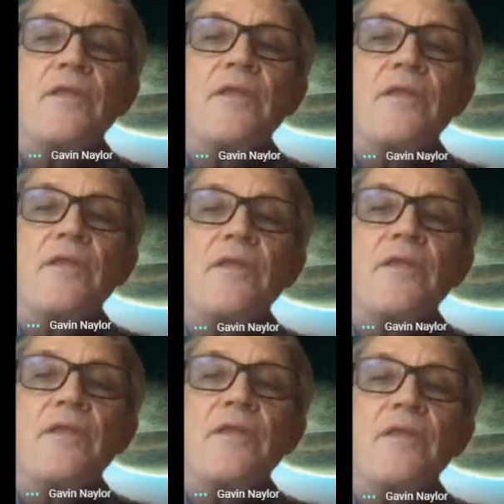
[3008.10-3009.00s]

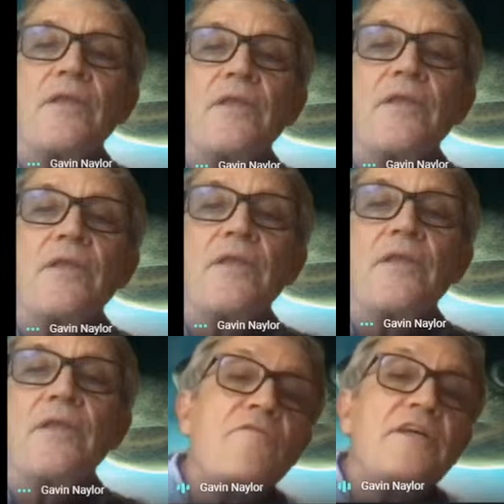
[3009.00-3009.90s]
allow more
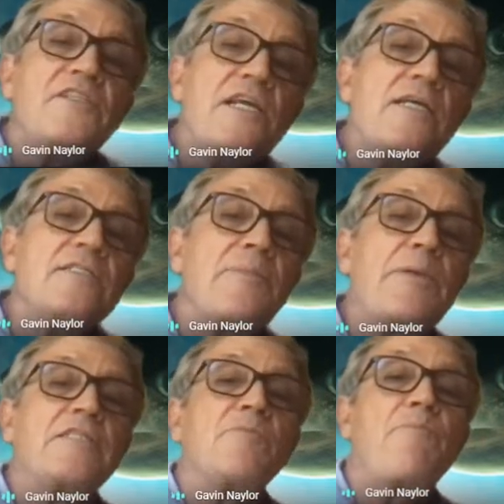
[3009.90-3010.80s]
of the
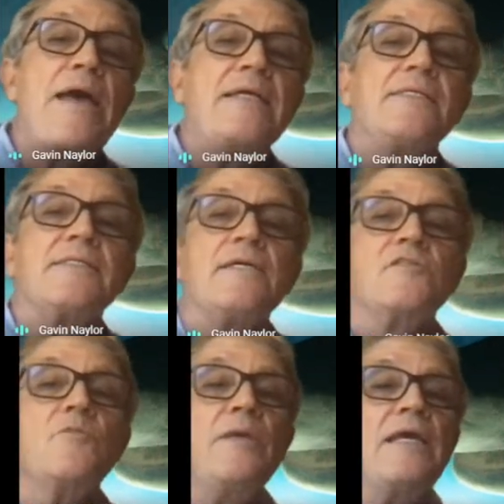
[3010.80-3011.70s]
genotypic space
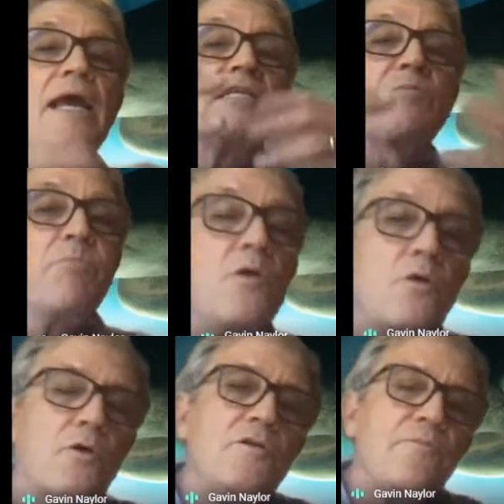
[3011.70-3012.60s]
to be
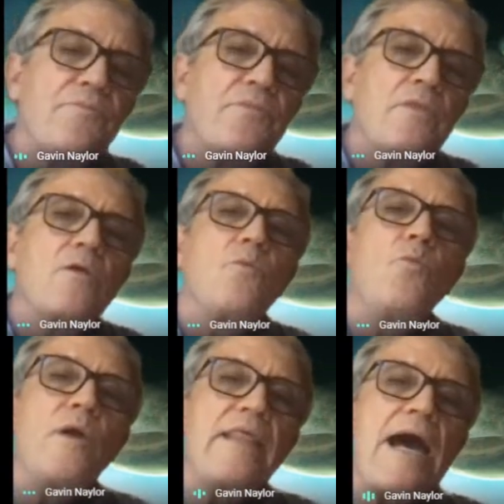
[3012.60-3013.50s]
explored
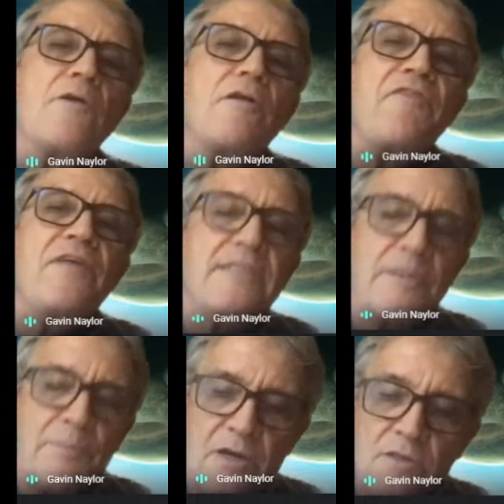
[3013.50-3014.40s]
without a
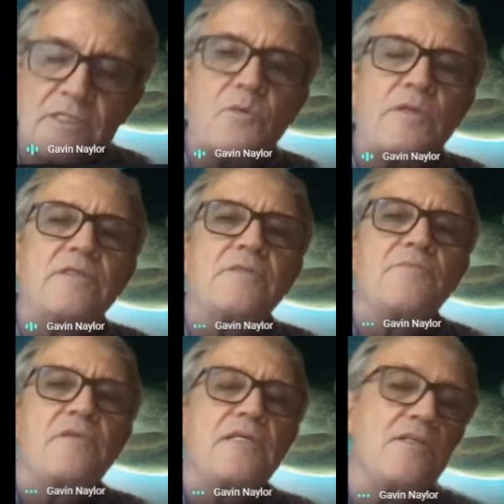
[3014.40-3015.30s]
phenotypic consequence.
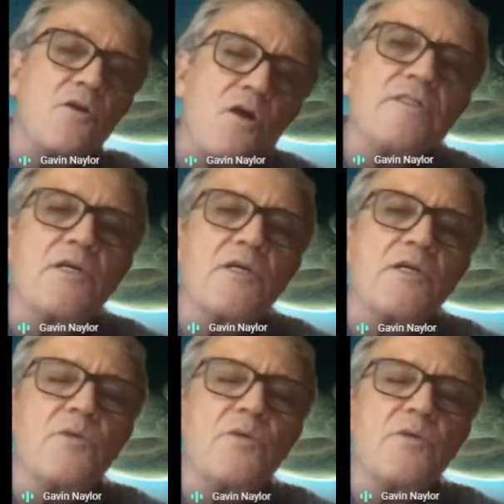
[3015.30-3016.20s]
There's no consequence.
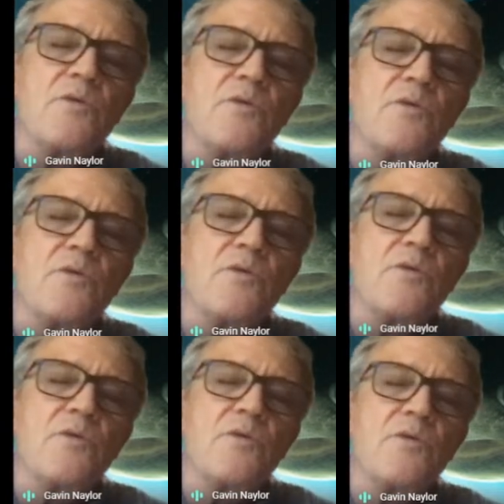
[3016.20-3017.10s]
They don't change in
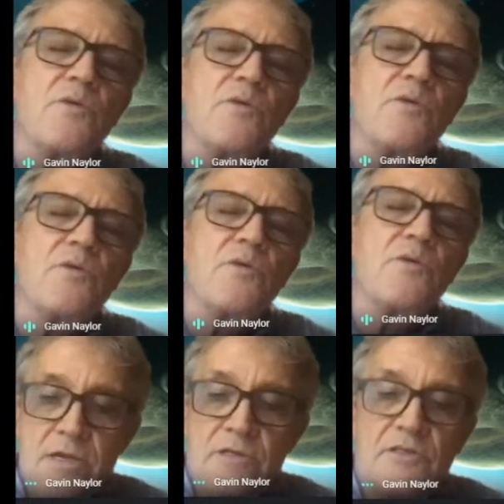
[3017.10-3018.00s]
phenotype.
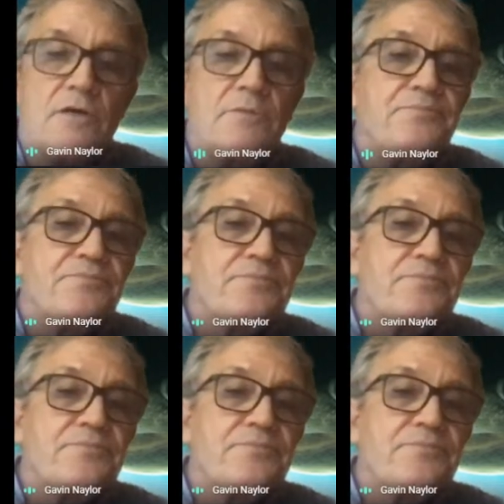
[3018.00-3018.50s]
So